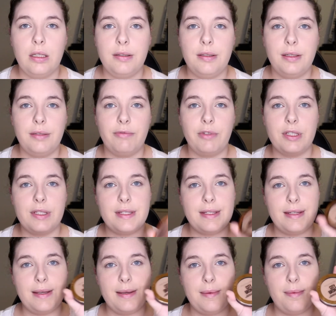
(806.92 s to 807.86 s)
I've got
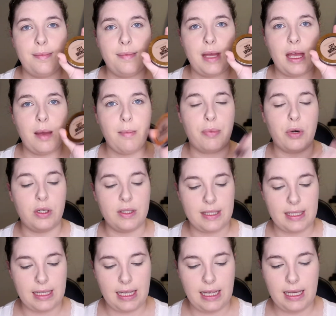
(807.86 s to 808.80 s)
some
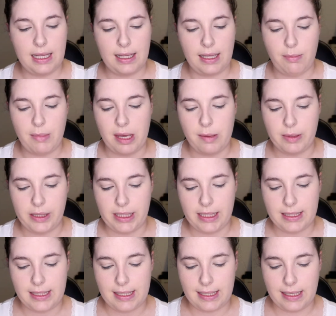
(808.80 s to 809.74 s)
bronzer here, the
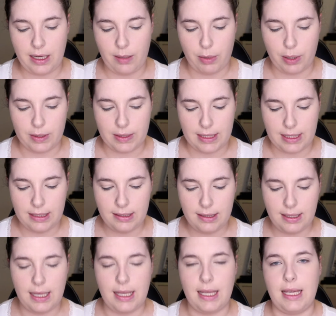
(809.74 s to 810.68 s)
Maybelline City
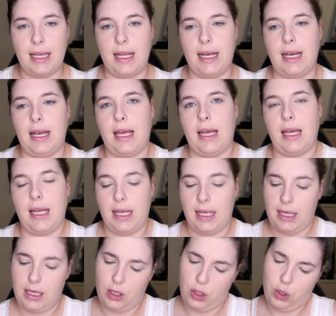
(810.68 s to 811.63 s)
Bronzer in
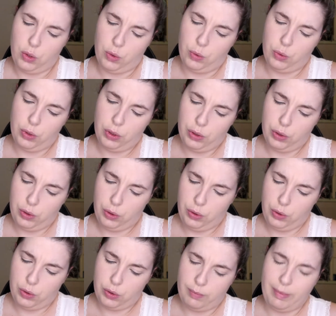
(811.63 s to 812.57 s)
Cool,
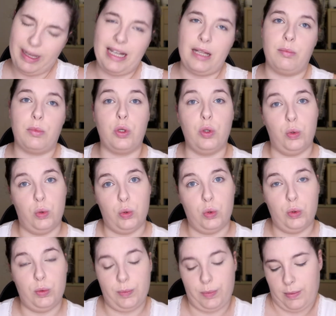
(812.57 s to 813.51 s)
Medium
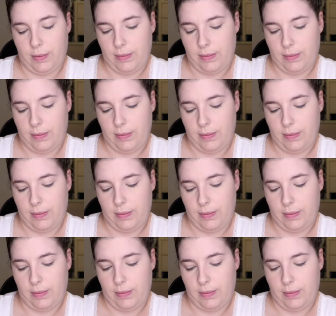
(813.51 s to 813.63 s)
Cool.